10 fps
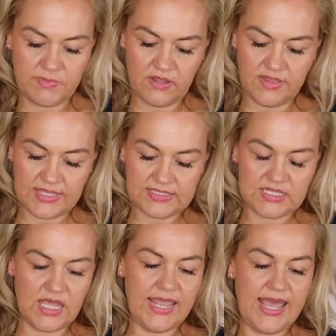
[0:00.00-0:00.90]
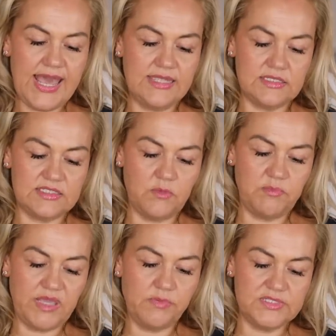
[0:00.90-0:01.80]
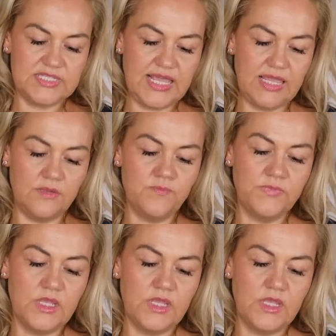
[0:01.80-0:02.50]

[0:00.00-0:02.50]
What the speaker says: about this, I had some people saying,